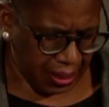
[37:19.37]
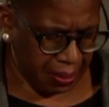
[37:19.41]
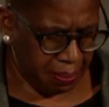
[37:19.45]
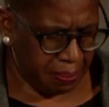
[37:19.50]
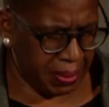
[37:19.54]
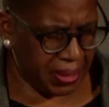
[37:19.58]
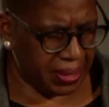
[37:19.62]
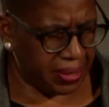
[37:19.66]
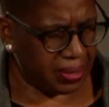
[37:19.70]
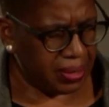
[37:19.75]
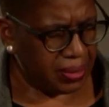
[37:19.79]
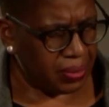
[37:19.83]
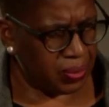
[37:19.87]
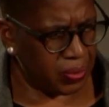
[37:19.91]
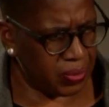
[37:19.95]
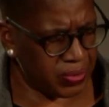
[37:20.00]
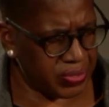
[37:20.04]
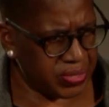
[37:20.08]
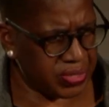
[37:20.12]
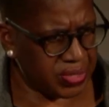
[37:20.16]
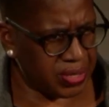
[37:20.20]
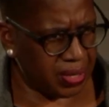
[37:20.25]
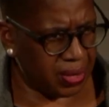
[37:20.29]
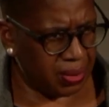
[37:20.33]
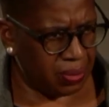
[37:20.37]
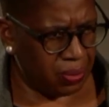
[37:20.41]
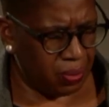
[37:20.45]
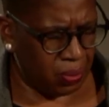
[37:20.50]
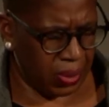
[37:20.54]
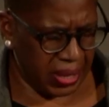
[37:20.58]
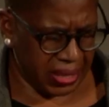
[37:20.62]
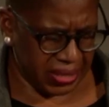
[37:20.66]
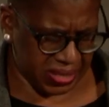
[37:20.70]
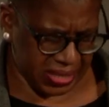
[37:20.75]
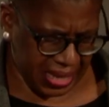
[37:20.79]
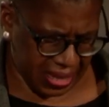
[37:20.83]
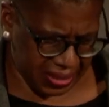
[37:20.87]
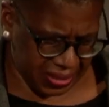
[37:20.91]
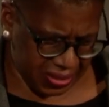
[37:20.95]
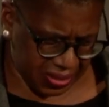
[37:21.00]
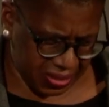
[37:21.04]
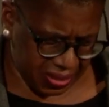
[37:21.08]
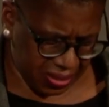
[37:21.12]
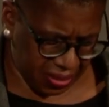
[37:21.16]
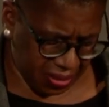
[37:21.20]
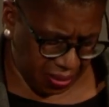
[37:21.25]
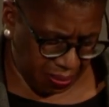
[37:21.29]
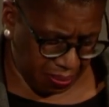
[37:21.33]
but also we said
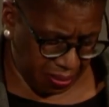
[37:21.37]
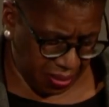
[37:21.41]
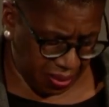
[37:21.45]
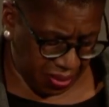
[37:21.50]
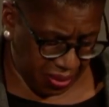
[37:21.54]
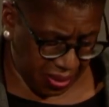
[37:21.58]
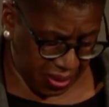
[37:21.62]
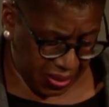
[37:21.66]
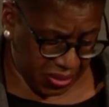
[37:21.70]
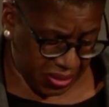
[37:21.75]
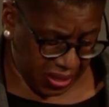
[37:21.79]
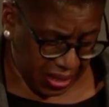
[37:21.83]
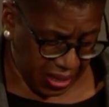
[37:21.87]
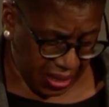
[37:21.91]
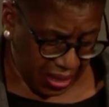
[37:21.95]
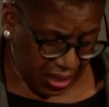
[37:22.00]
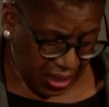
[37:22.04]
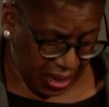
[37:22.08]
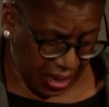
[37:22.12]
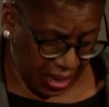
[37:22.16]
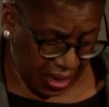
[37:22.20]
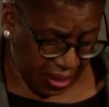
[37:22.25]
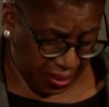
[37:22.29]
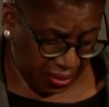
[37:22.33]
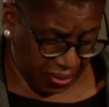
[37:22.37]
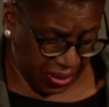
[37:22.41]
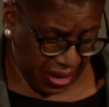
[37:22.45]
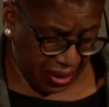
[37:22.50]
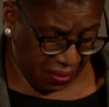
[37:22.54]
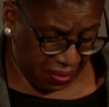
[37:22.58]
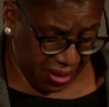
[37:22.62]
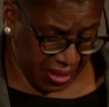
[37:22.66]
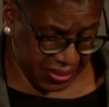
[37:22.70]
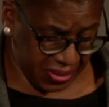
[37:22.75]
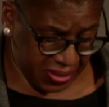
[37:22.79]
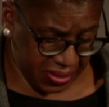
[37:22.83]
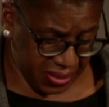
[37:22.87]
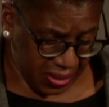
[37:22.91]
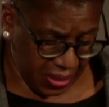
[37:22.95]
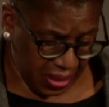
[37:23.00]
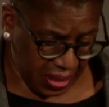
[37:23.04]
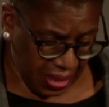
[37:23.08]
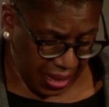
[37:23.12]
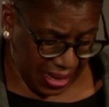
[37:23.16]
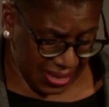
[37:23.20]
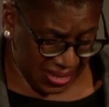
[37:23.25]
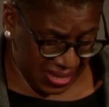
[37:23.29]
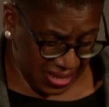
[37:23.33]
to them that there is
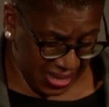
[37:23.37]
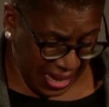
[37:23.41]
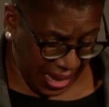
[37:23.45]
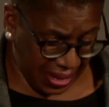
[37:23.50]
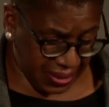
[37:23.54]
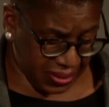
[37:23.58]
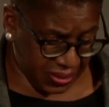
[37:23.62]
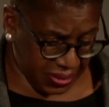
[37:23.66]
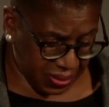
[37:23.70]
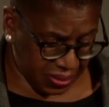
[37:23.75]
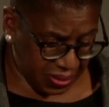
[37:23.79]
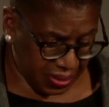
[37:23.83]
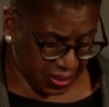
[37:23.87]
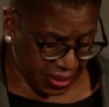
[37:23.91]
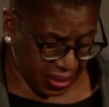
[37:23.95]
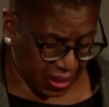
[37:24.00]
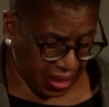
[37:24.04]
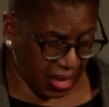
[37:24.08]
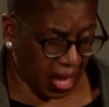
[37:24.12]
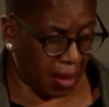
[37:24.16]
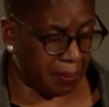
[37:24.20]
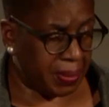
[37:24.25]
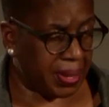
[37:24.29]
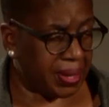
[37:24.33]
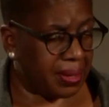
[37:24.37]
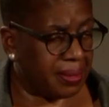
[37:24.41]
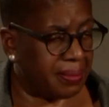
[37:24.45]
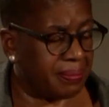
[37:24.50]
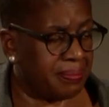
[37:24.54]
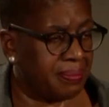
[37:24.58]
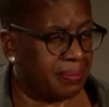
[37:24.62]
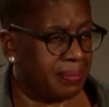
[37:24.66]
a scandal coming.